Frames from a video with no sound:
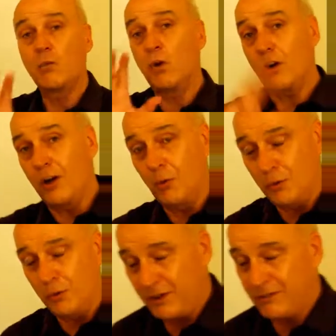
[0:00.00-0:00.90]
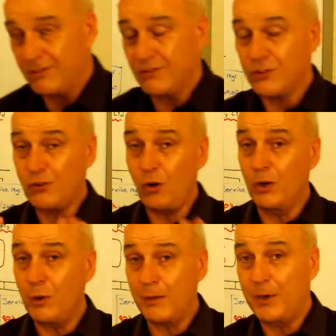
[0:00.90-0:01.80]
What I would be strongly
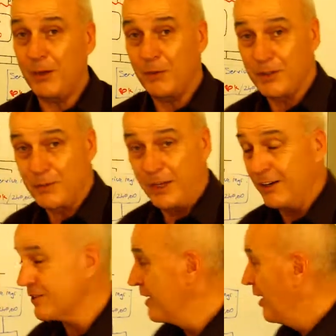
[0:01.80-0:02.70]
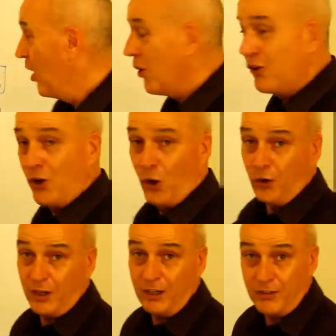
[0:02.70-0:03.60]
recommending with this one here is
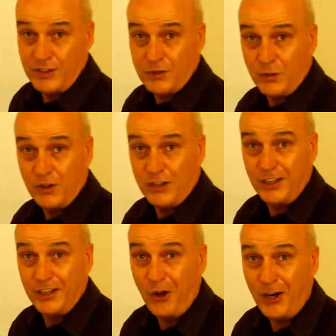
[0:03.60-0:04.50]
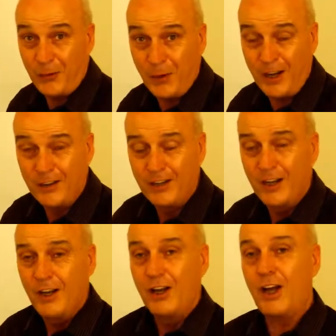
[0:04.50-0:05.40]
don't leave this sort of thing lying around.
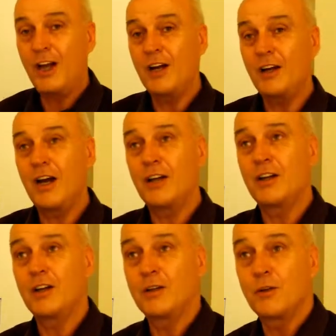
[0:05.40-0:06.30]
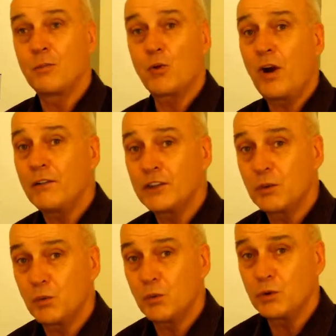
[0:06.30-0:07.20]
Under the privacy
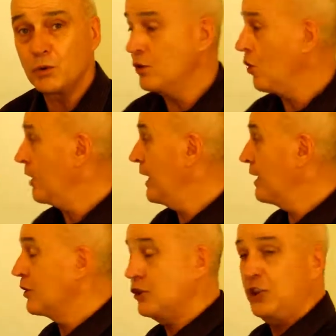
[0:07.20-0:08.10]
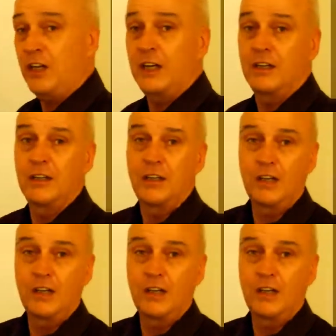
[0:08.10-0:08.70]
rules, you're not allowed to share